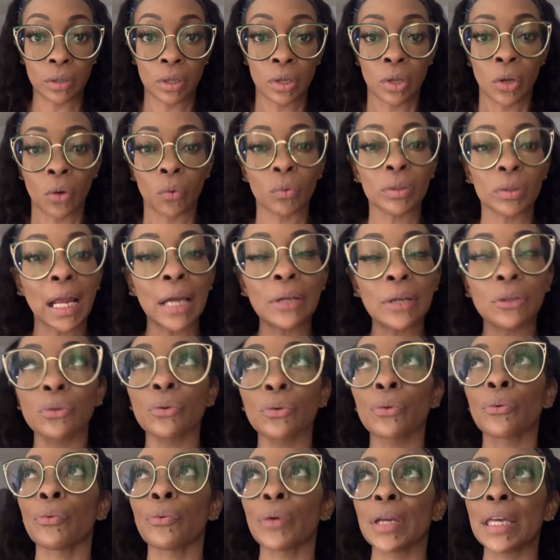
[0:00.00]
When I
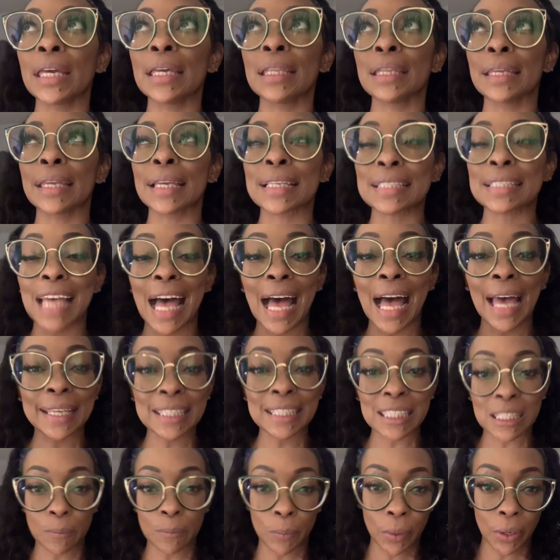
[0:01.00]
do readings, I
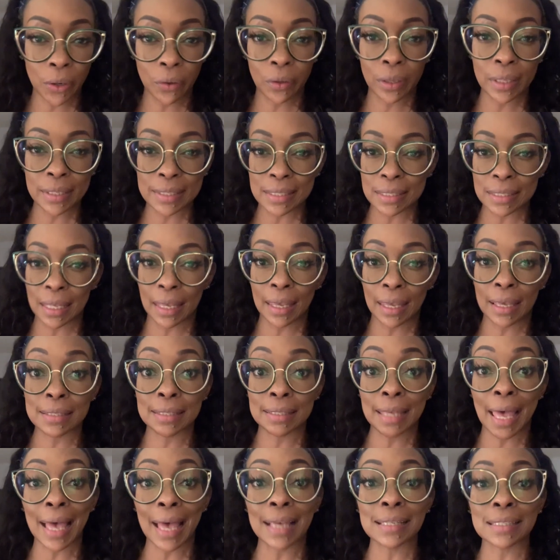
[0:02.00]
experience
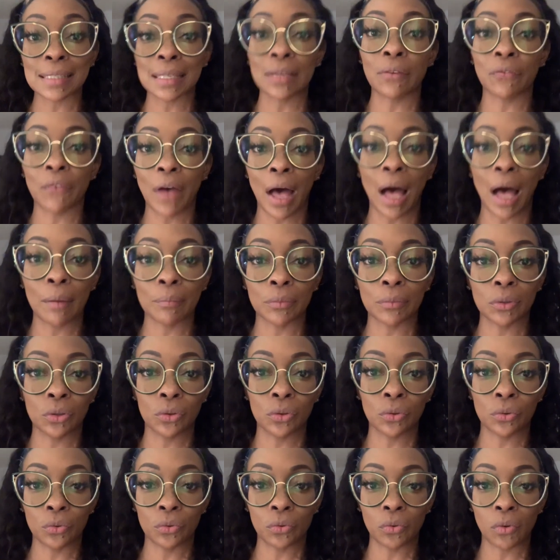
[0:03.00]
things as if I'm
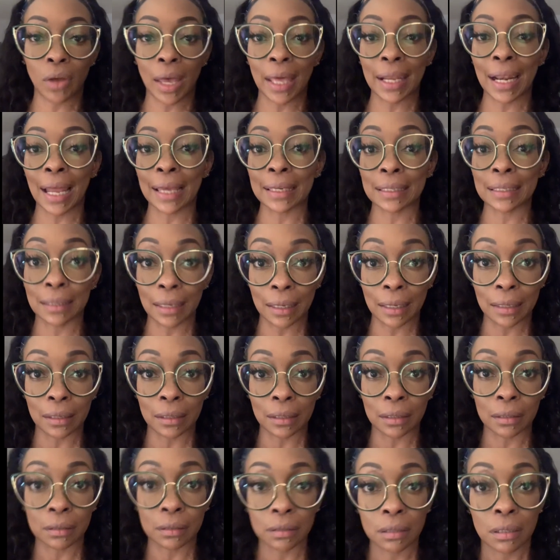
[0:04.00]
you, and I get
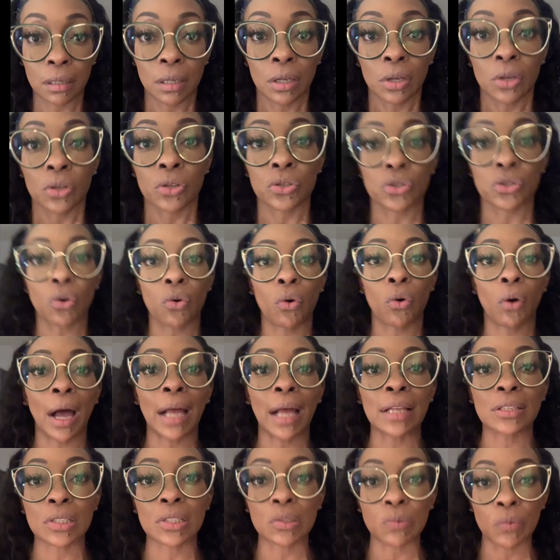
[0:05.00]
it. So
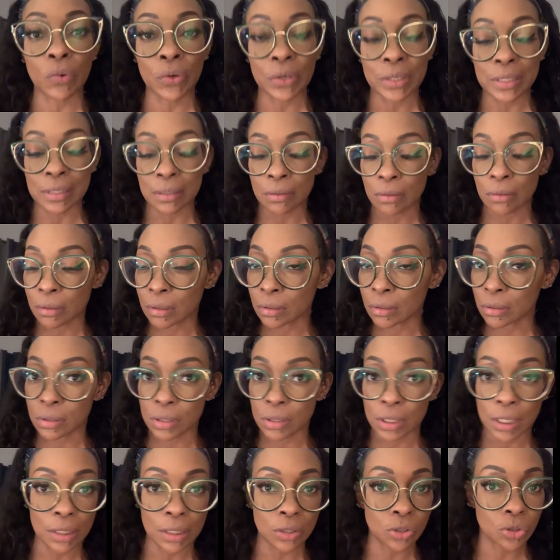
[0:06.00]
I just wanted
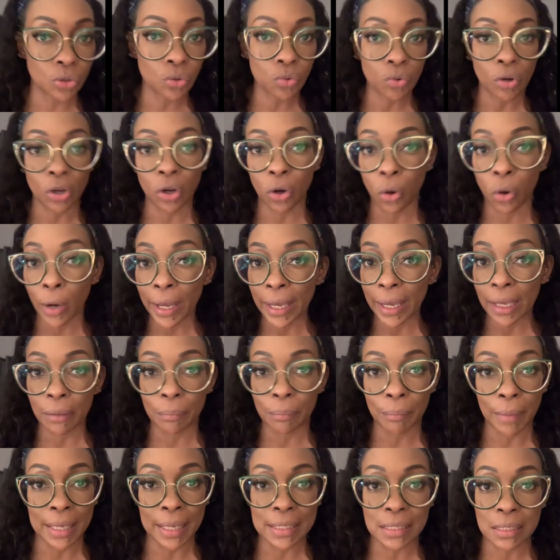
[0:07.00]
to do a quick
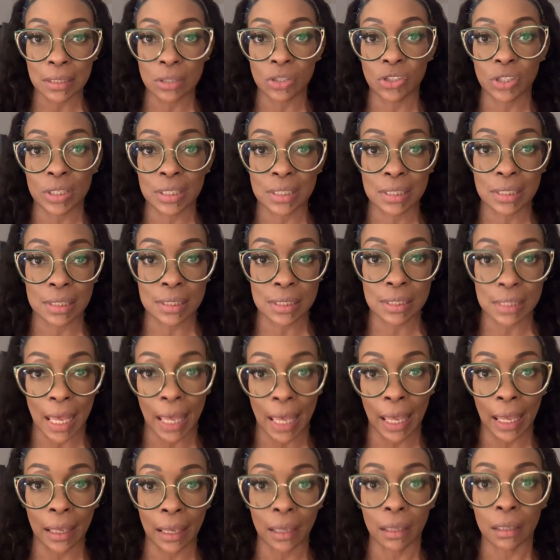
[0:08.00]
message just to
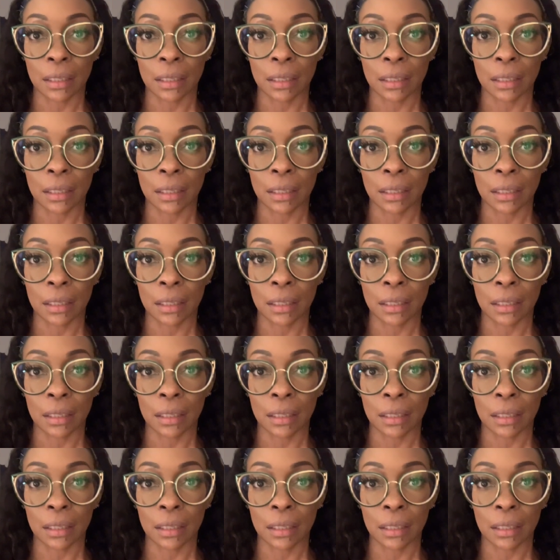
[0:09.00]
say,